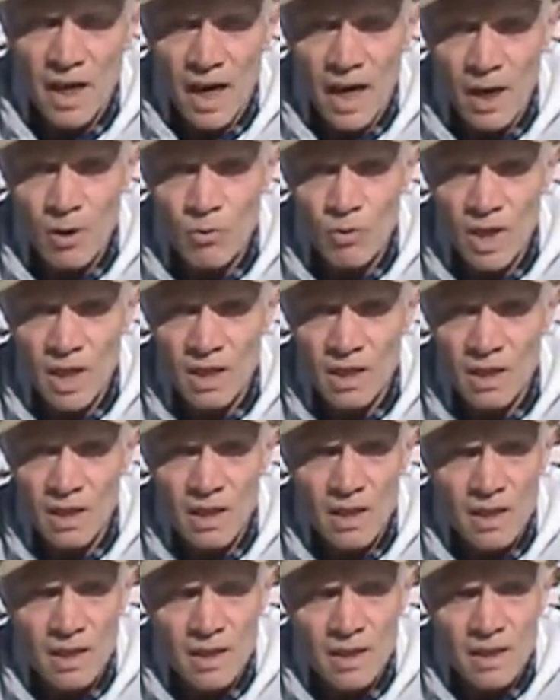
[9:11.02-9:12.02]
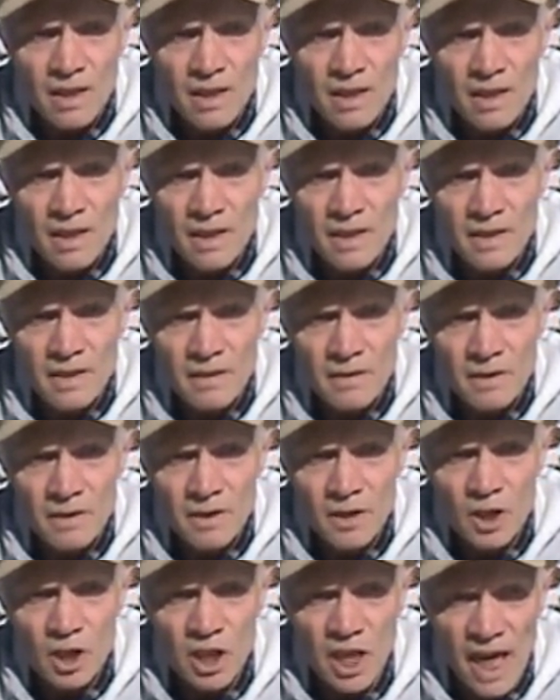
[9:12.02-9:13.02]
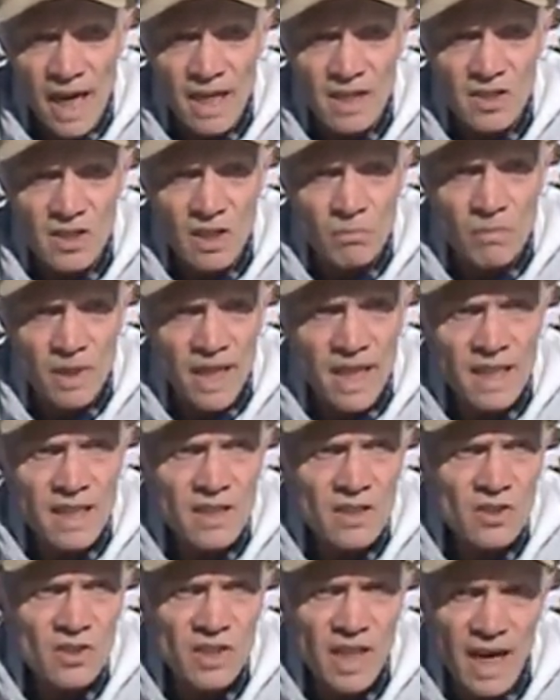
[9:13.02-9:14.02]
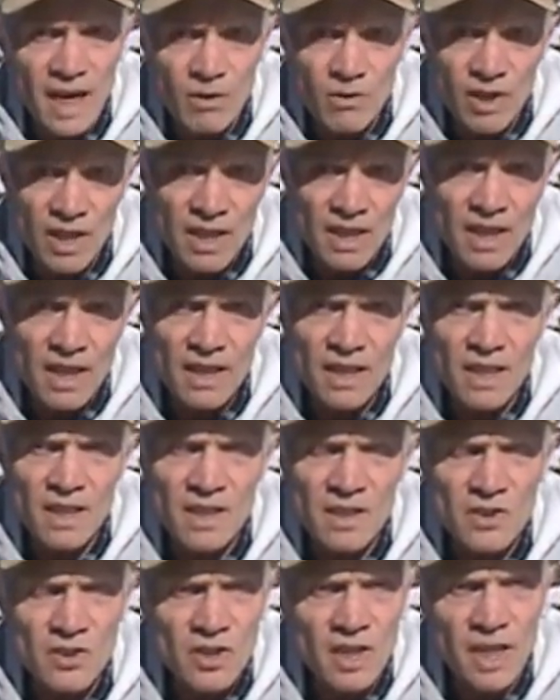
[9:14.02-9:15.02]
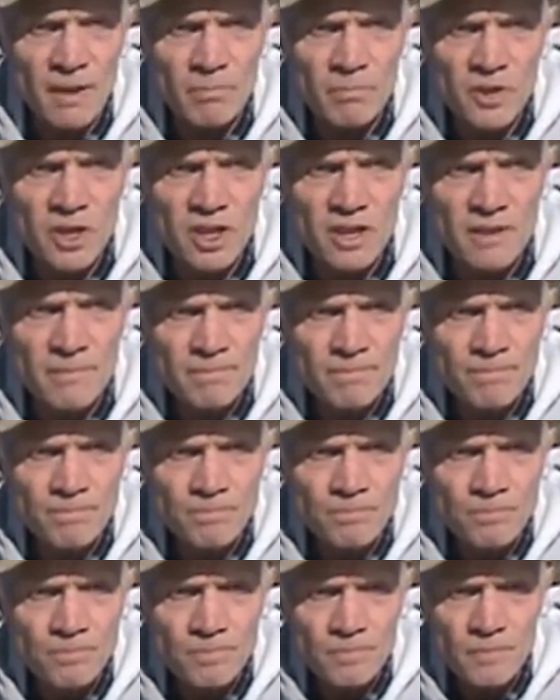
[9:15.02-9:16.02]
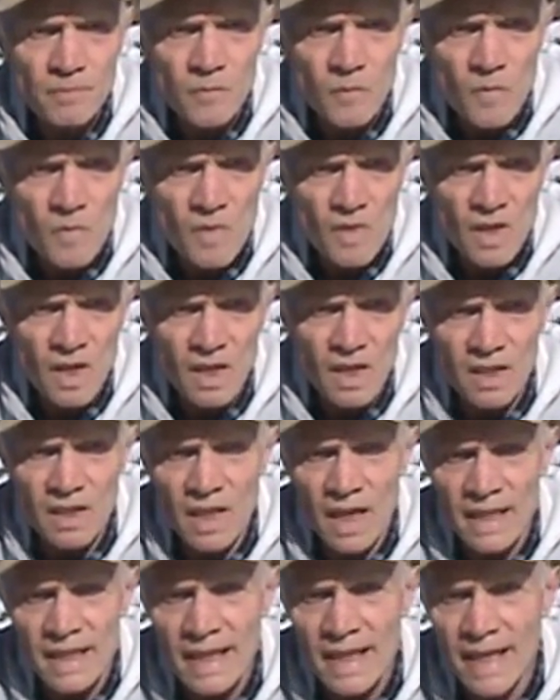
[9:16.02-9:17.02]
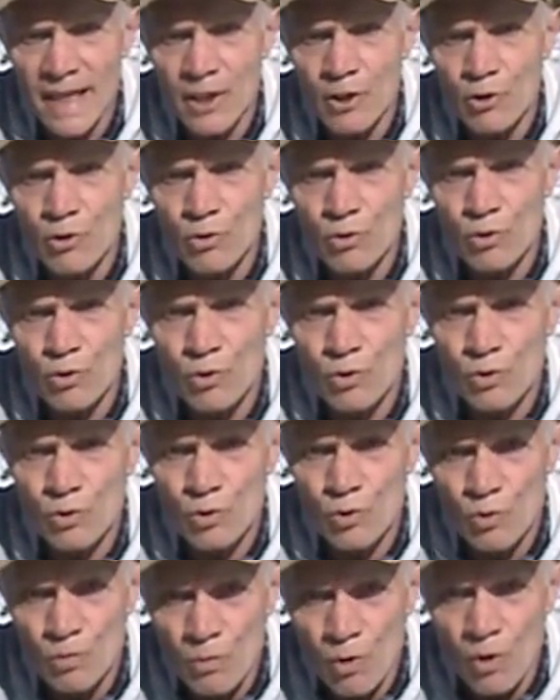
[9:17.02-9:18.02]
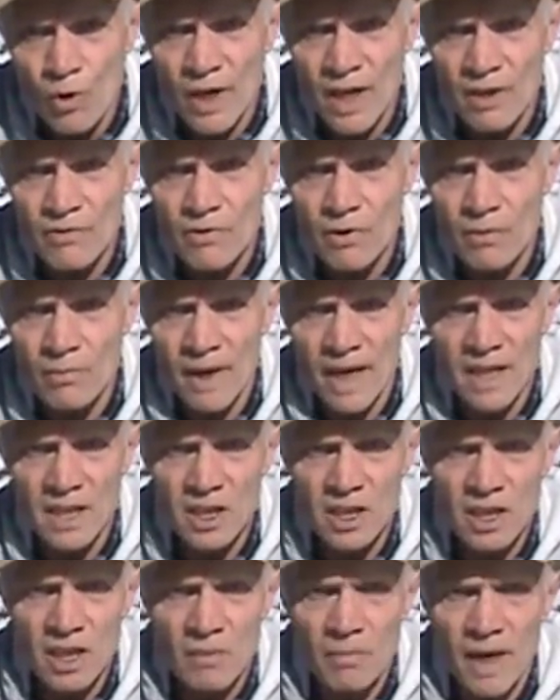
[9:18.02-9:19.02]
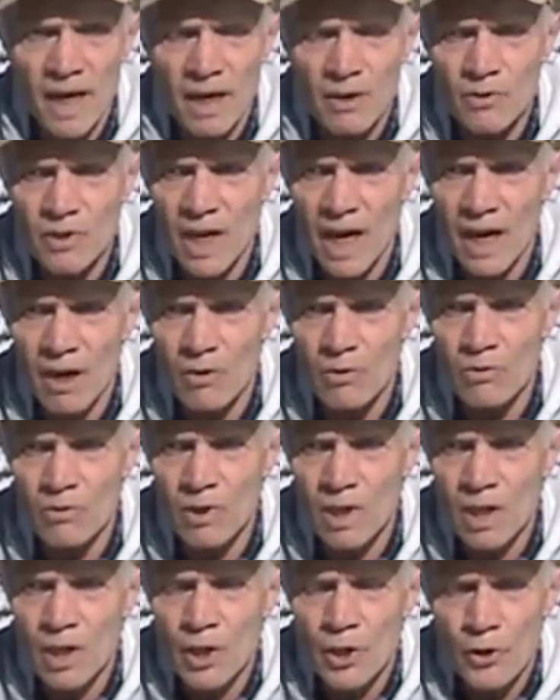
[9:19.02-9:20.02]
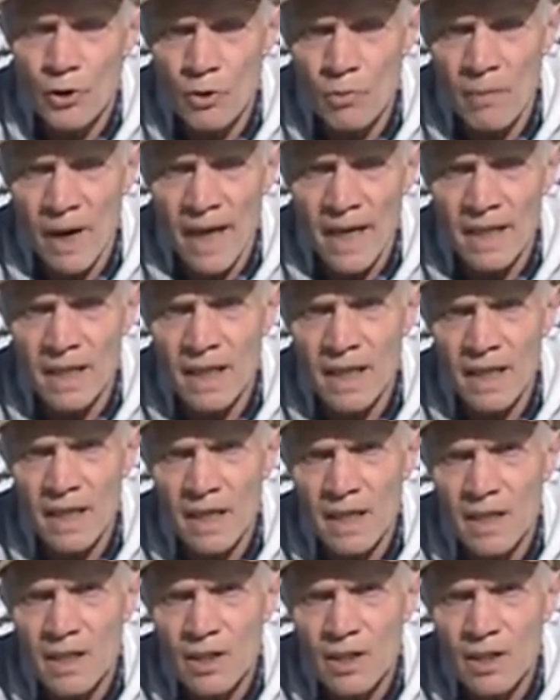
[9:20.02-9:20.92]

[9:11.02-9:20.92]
will share some links down in the description that lead you to more information about how humanely